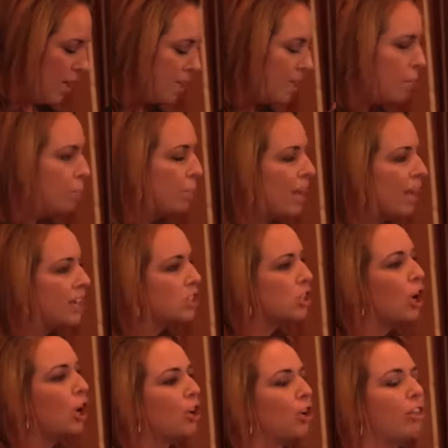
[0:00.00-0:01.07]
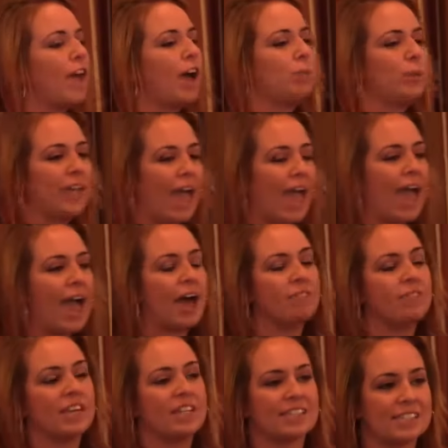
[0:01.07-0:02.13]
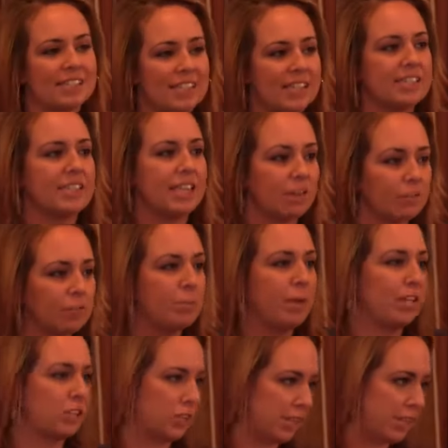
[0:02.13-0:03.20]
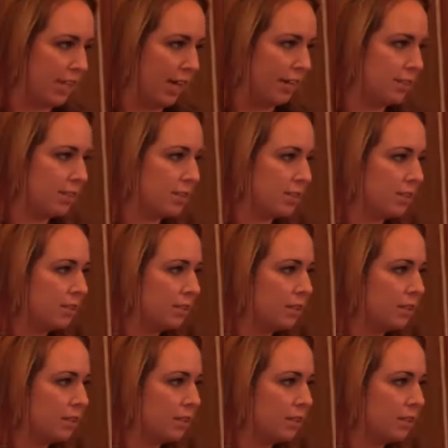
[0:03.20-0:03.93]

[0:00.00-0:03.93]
The biggest hurdle that we have is disinformation sites.